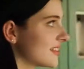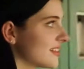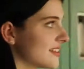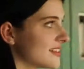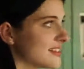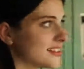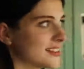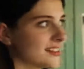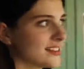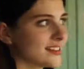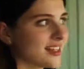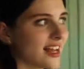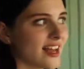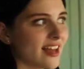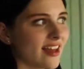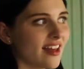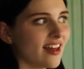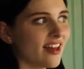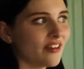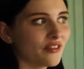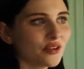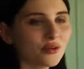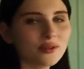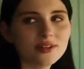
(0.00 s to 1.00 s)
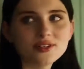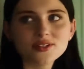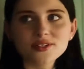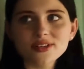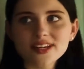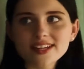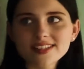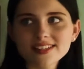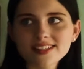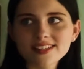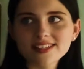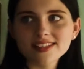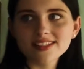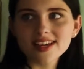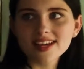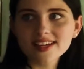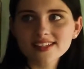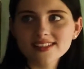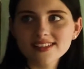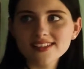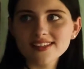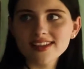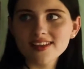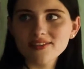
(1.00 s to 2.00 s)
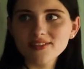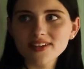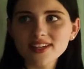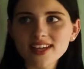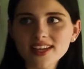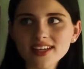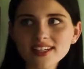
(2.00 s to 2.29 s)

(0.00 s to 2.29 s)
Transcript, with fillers: Does everyone dress this nice every